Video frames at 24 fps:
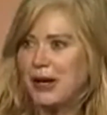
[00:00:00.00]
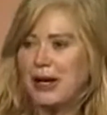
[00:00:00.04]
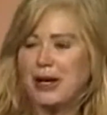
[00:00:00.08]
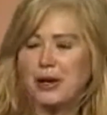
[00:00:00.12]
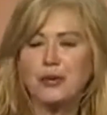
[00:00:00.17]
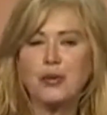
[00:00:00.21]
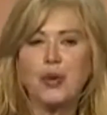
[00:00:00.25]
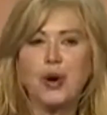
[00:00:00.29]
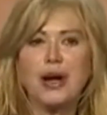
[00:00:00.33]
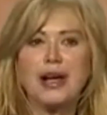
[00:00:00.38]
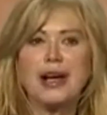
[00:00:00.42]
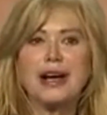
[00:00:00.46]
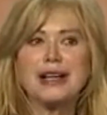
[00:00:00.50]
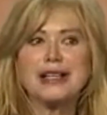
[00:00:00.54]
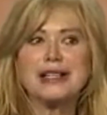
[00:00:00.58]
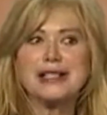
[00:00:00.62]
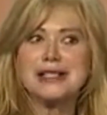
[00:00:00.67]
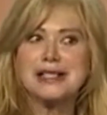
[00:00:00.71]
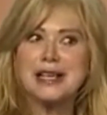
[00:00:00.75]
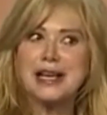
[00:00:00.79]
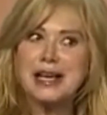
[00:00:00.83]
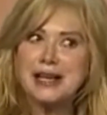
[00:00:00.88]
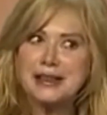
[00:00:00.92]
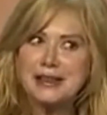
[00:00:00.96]
and why I
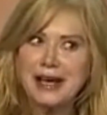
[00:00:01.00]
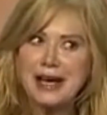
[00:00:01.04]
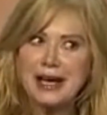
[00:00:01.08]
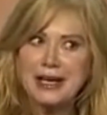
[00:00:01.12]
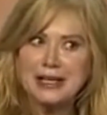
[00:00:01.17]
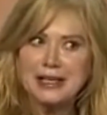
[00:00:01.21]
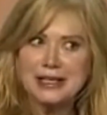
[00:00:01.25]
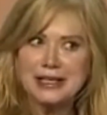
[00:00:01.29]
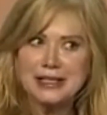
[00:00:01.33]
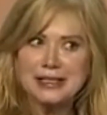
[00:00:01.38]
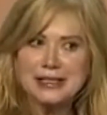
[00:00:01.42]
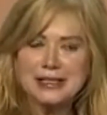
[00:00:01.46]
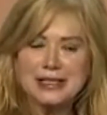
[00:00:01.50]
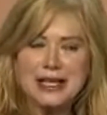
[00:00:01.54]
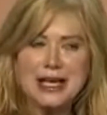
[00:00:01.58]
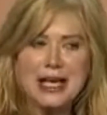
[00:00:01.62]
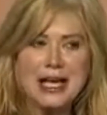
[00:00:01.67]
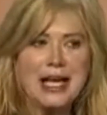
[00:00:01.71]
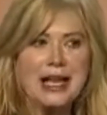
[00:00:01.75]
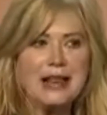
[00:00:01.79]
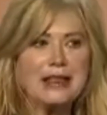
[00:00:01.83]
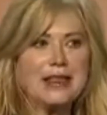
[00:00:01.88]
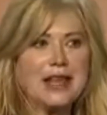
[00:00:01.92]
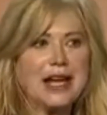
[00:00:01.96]
say that is
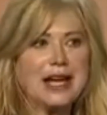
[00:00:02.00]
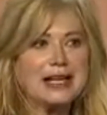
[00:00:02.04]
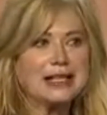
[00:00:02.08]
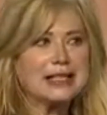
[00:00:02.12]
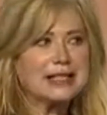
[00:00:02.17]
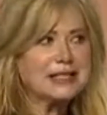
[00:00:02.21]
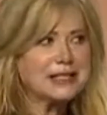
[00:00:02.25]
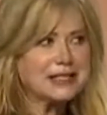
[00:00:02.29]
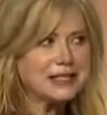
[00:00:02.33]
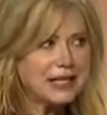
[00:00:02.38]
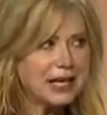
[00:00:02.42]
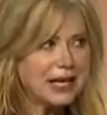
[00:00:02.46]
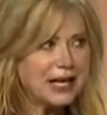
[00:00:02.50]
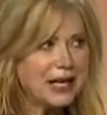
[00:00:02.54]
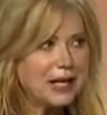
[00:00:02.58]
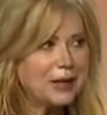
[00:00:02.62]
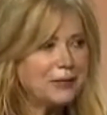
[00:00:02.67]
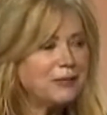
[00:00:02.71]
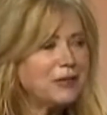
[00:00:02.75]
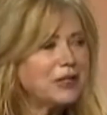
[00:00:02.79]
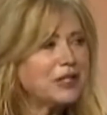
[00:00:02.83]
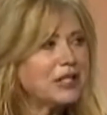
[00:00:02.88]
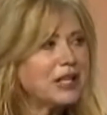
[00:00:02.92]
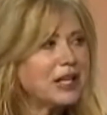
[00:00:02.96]
that
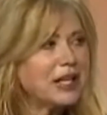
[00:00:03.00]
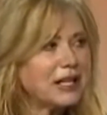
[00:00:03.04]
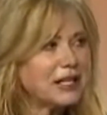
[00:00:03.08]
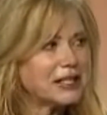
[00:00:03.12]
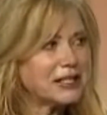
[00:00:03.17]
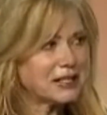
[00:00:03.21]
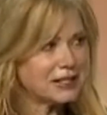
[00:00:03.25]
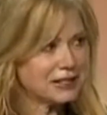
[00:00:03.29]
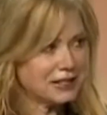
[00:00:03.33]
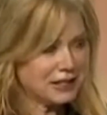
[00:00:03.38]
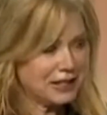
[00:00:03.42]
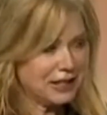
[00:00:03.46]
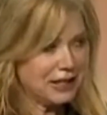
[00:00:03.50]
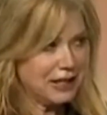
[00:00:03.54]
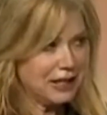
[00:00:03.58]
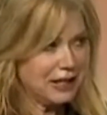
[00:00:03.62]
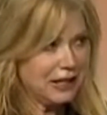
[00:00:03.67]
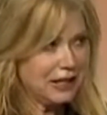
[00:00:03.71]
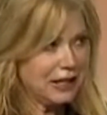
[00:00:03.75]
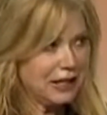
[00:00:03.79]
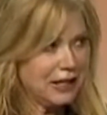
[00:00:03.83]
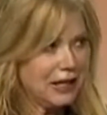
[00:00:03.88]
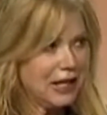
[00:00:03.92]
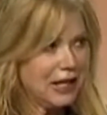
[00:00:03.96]
same testing